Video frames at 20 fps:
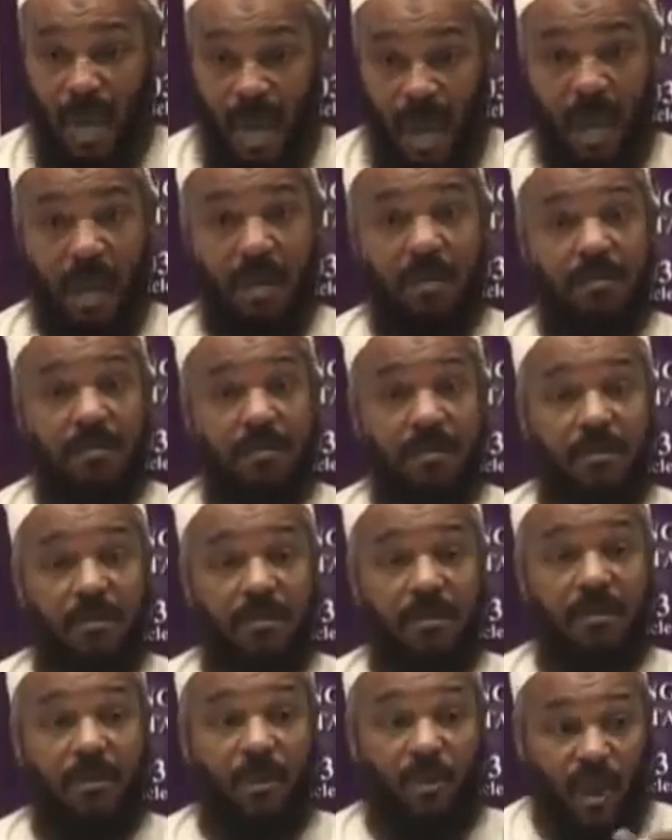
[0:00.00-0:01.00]
Yeah,
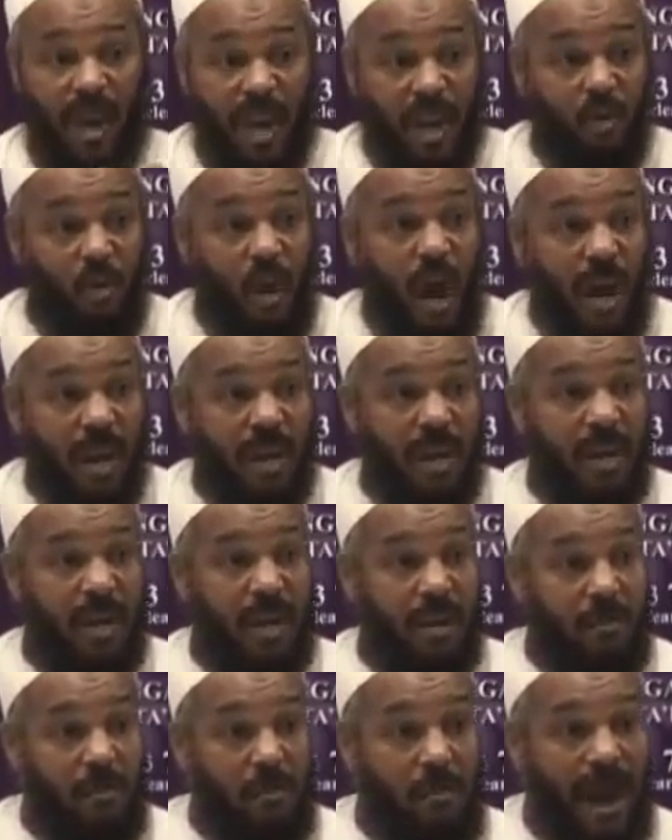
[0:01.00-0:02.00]
grade 1,
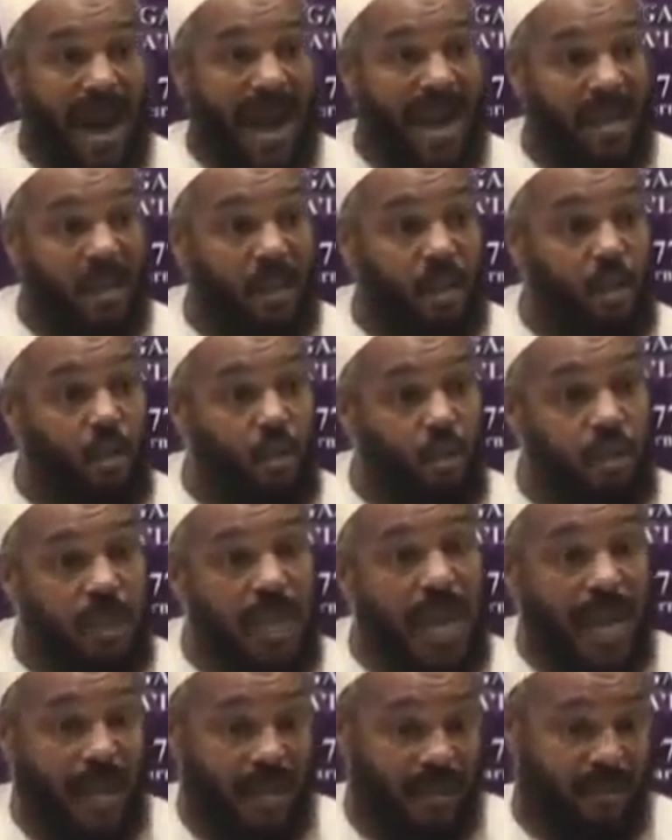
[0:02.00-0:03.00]
My Two
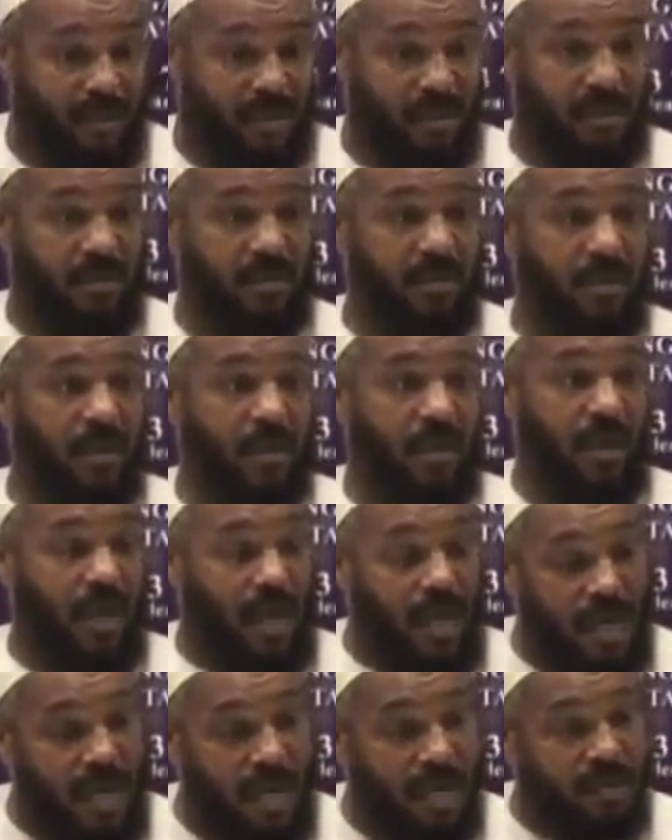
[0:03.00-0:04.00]
Dads.
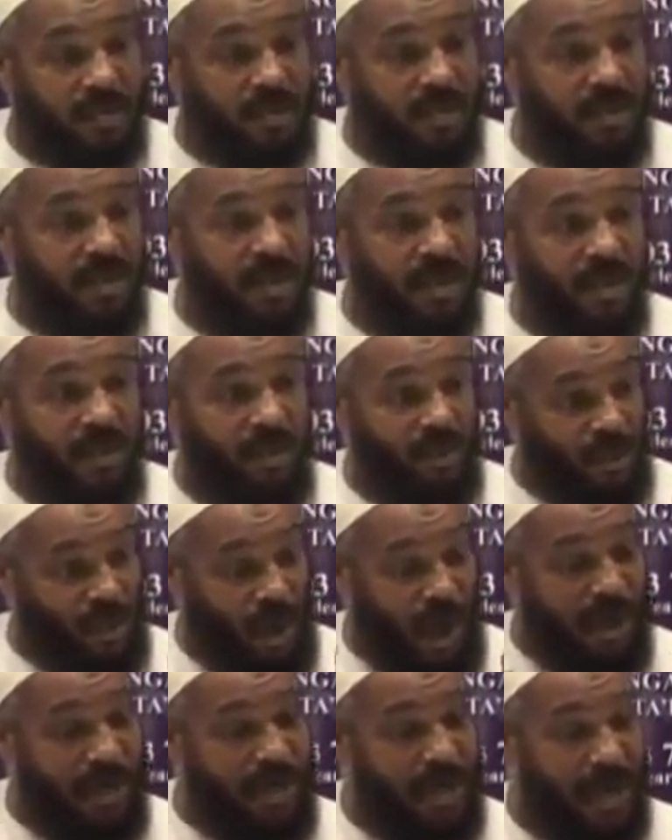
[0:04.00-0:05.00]
In it,
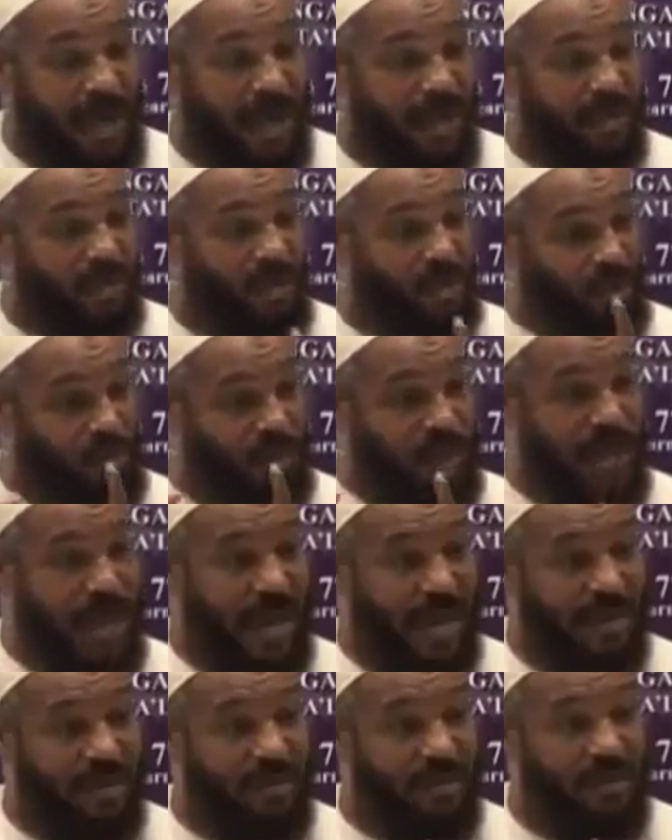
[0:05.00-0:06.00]
Johnny has 2
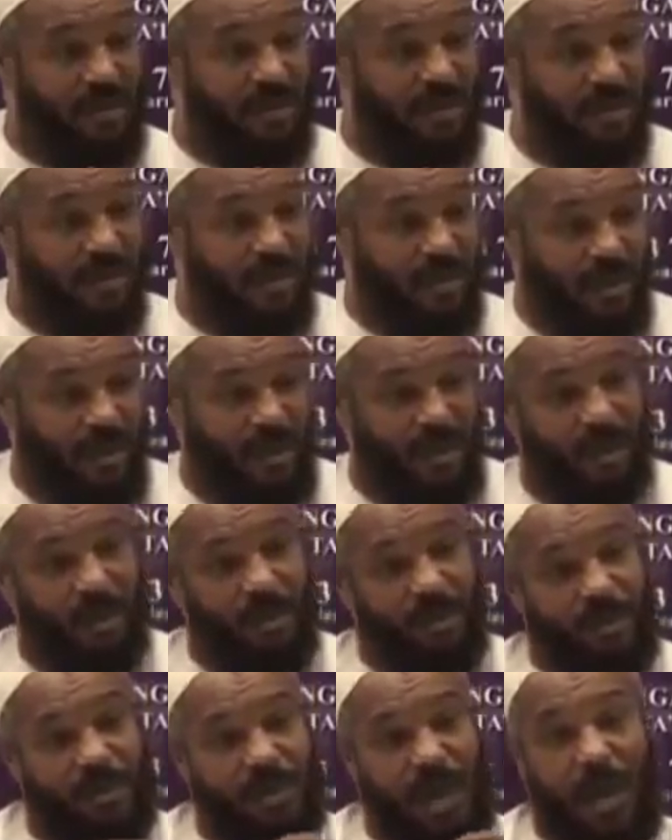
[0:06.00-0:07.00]
dads,
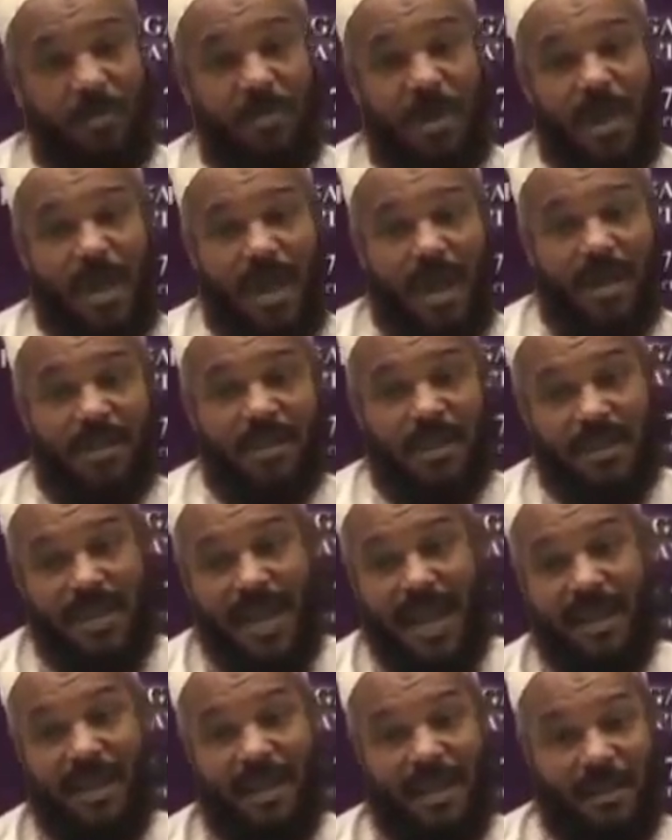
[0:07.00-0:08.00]
Tommy has a
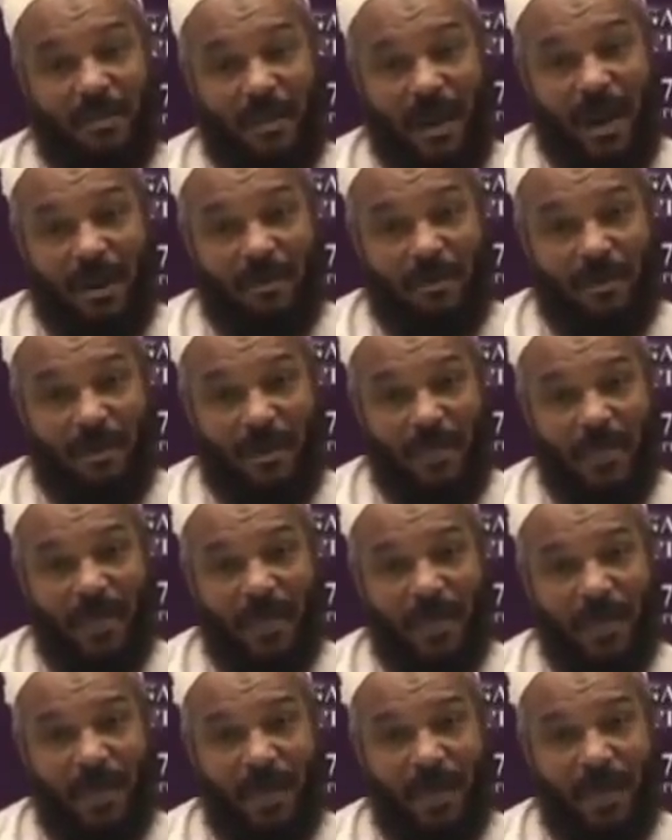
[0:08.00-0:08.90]
dad and a mom.